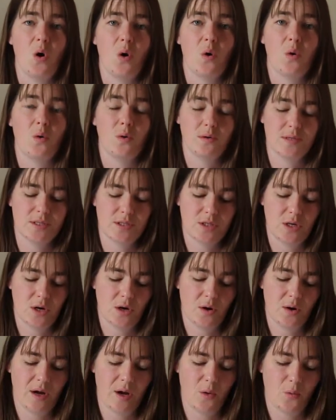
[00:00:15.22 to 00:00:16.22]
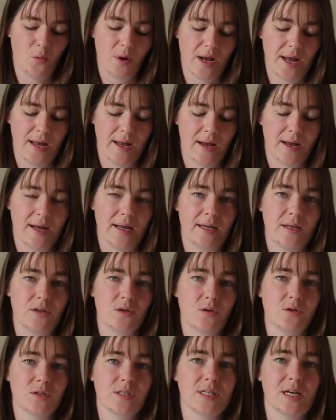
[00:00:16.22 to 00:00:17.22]
Also a way I
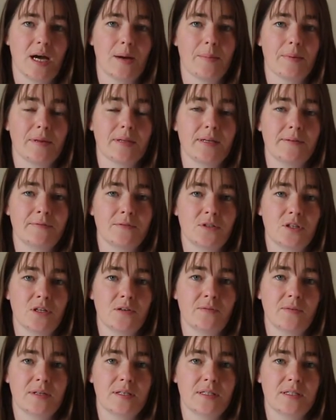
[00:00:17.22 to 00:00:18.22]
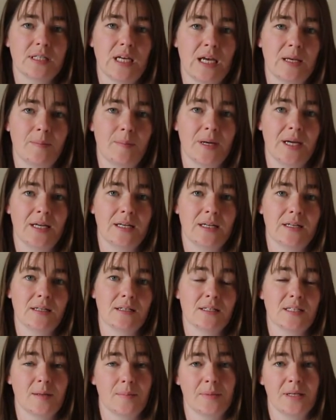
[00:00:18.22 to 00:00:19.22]
used up leftovers and made it into
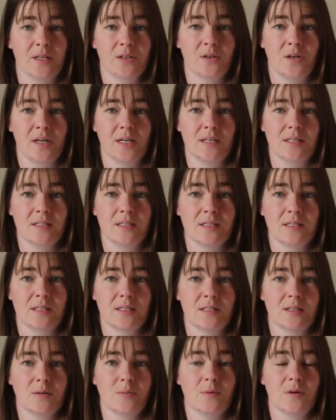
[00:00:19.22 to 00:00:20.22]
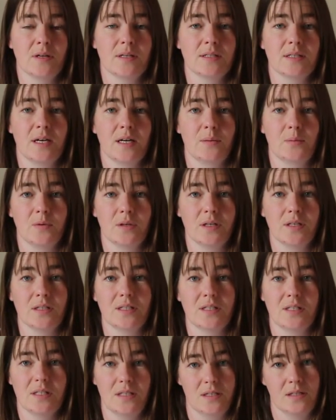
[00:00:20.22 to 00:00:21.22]
something nice, whereas I wanted
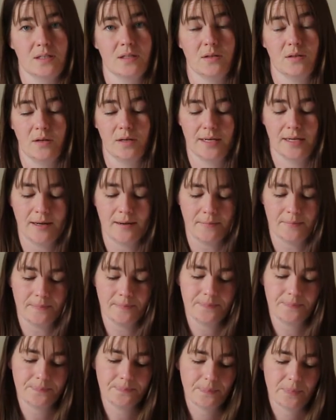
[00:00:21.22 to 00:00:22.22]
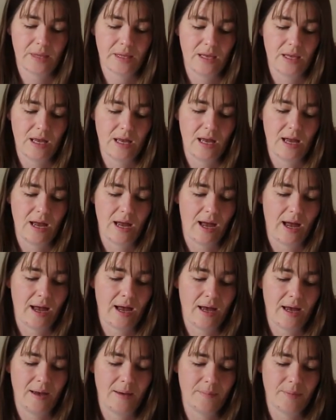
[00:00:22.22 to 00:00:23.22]
to just throw it out.
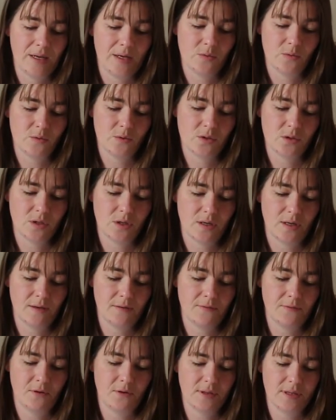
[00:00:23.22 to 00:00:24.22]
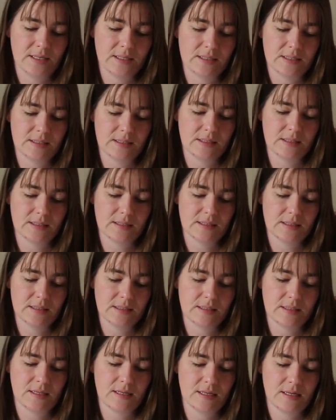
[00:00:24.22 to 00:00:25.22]
And also a few
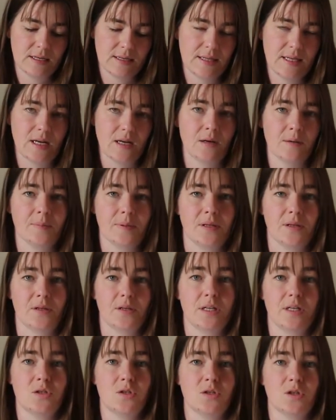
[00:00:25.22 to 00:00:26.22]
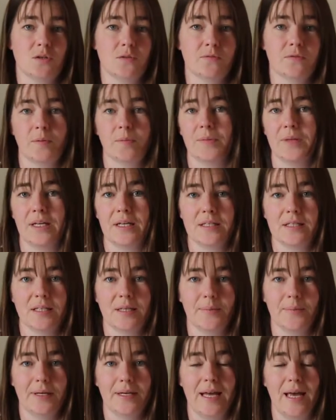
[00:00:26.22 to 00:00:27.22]
lessons that I've been learning too from things
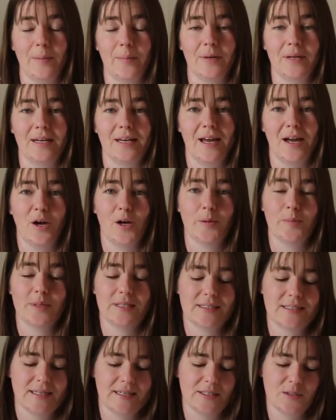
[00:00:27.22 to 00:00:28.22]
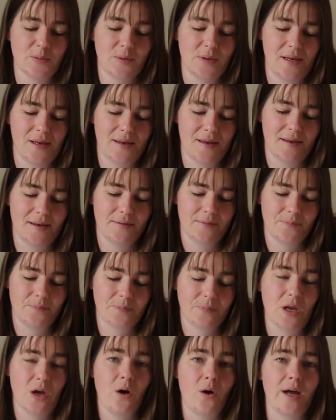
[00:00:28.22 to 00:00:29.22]
that have been happening in our home this last week.
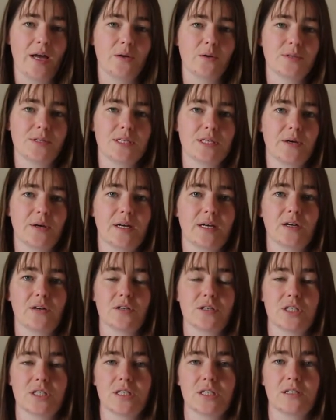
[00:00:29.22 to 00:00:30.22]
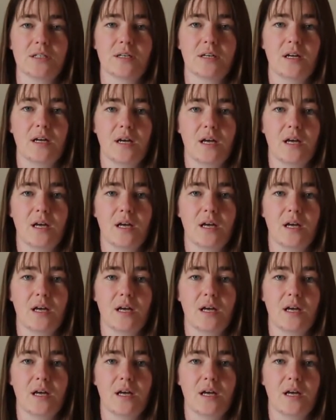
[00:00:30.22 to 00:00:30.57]
Oh, and also a Christian